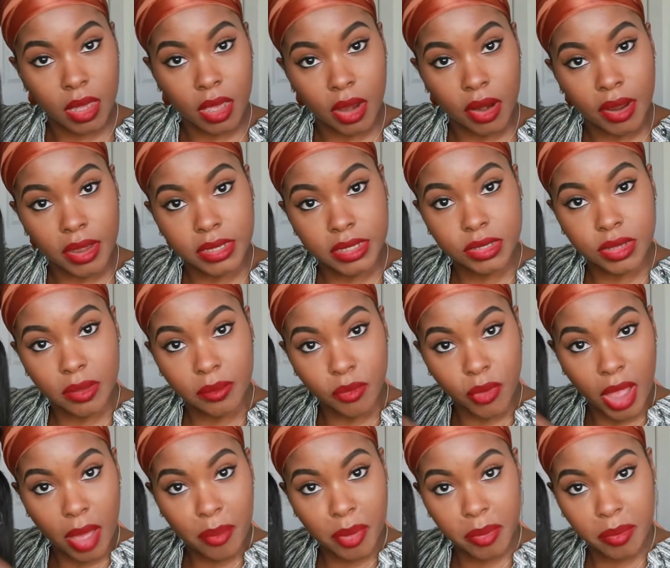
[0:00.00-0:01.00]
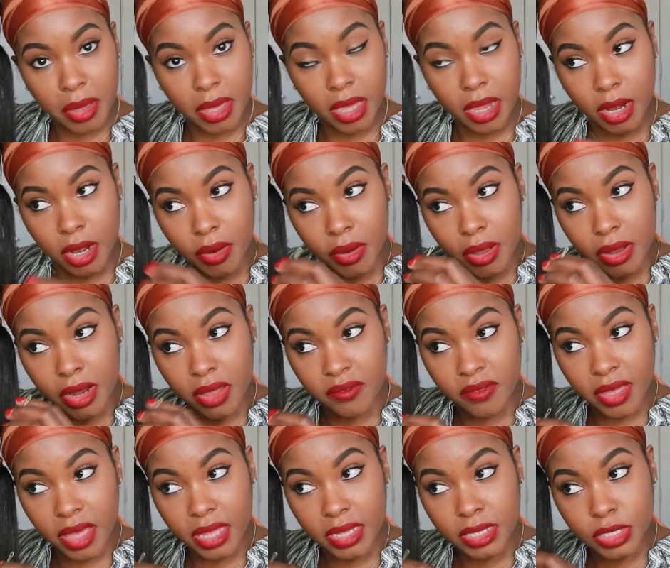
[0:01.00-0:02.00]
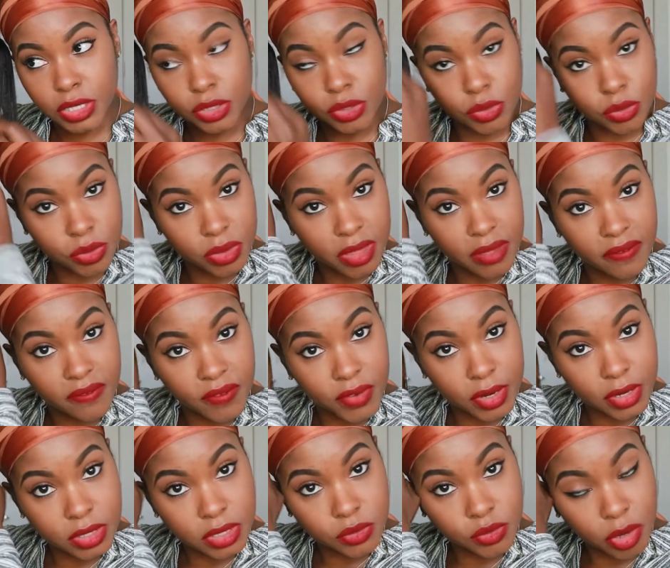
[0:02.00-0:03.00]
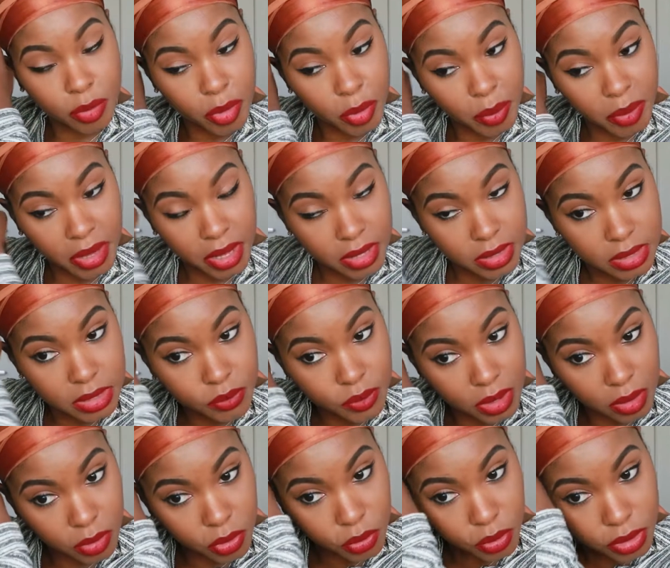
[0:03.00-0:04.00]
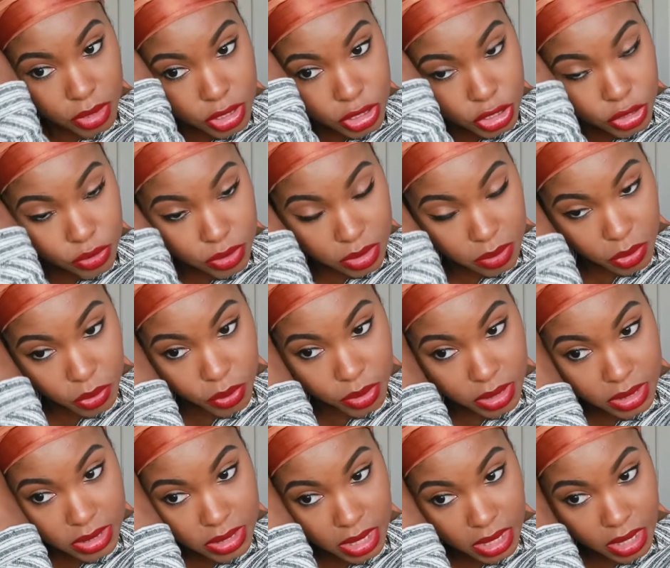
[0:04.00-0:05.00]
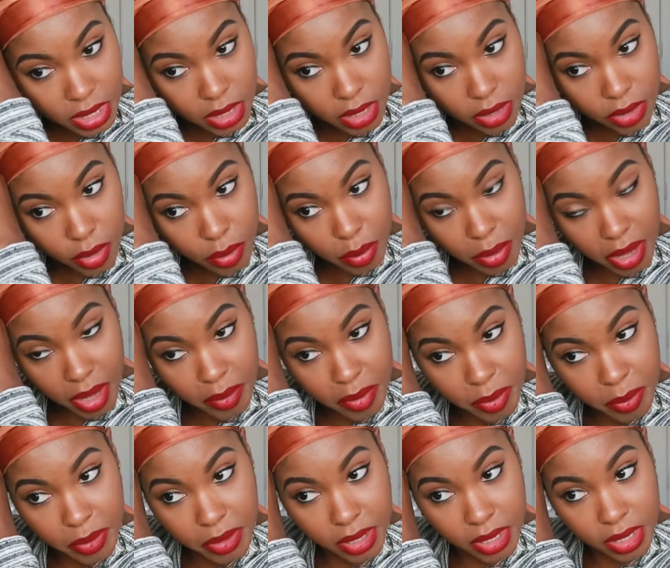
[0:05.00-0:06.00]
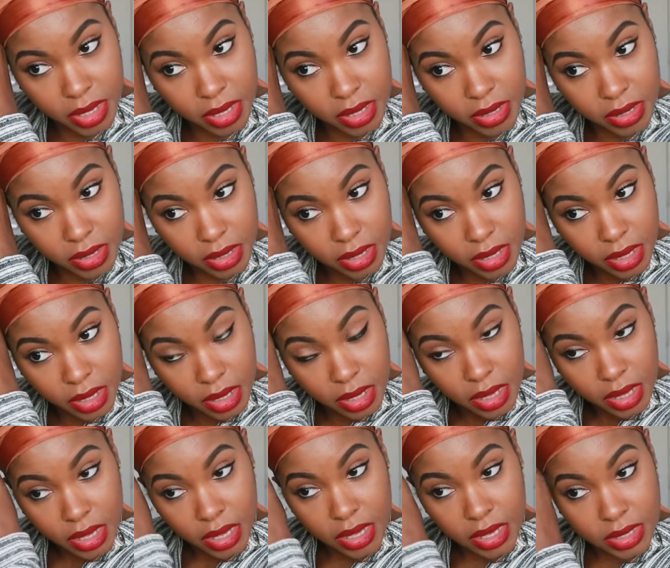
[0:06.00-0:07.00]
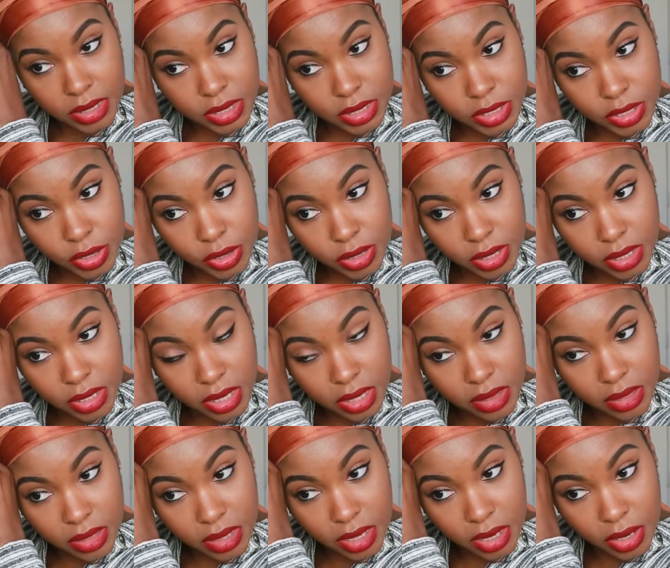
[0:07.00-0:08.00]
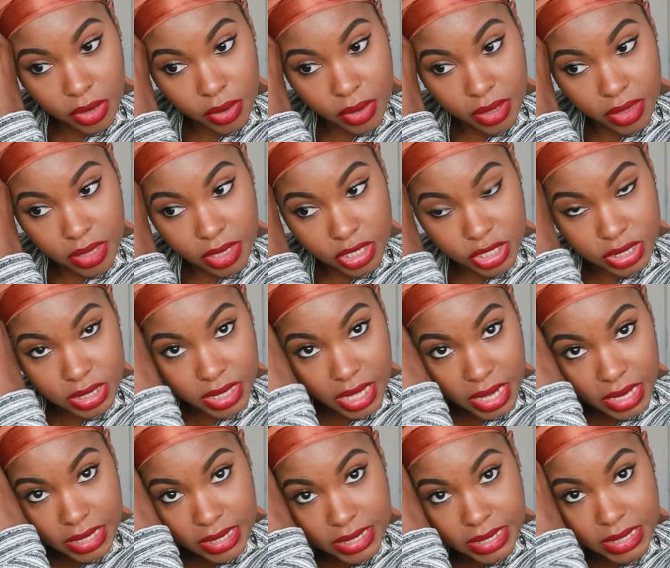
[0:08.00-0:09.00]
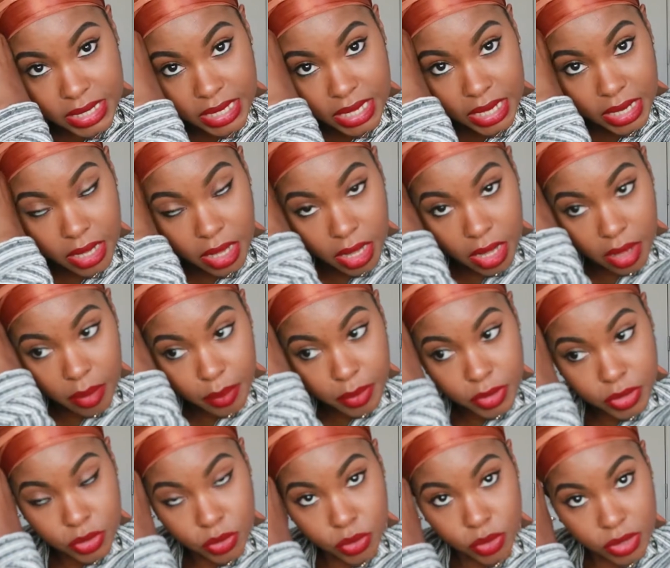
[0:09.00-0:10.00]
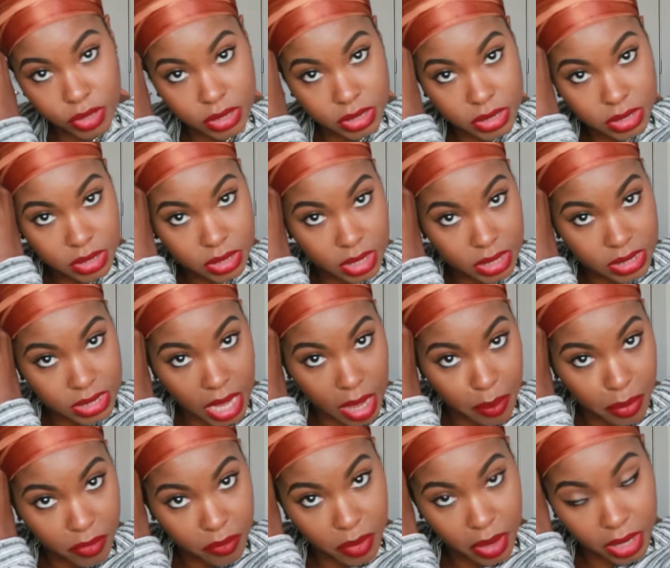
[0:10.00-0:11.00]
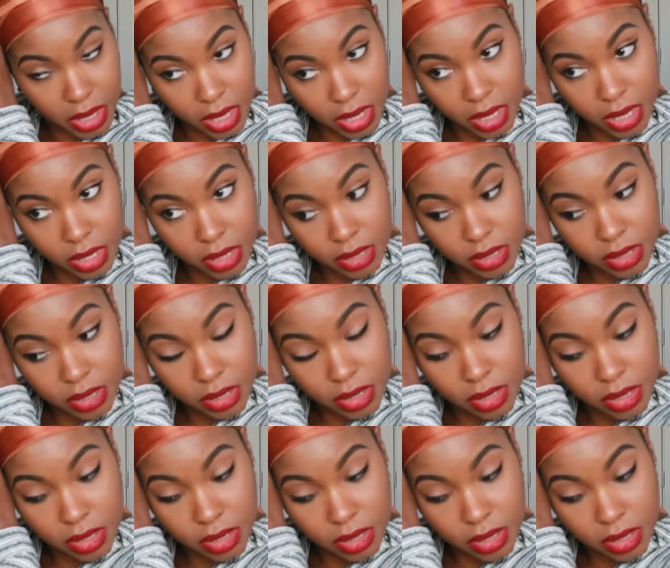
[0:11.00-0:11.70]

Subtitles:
Alright, so I'm wrapping my hair around. I've got to the first rubber band. So what I'm going to do is I'm going to take another bobby pin, insert it in there, and then just kind of stick it up towards the top of my head.